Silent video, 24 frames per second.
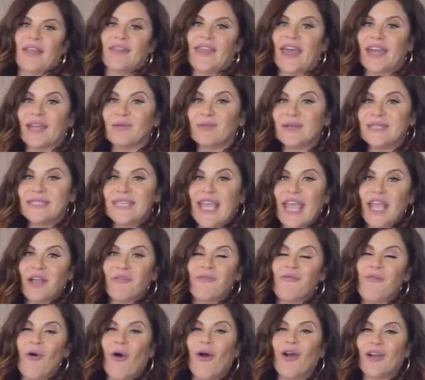that it would take
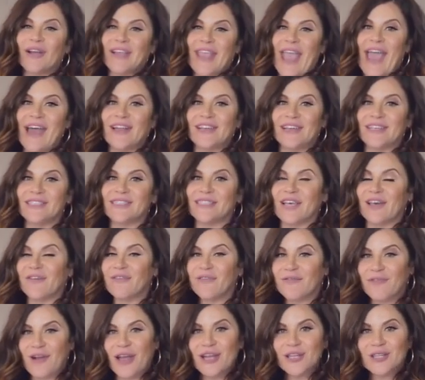4 gallons
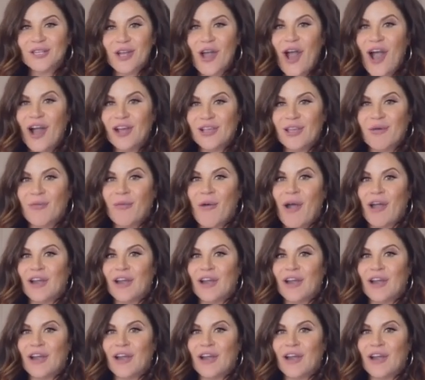of fresh Kangen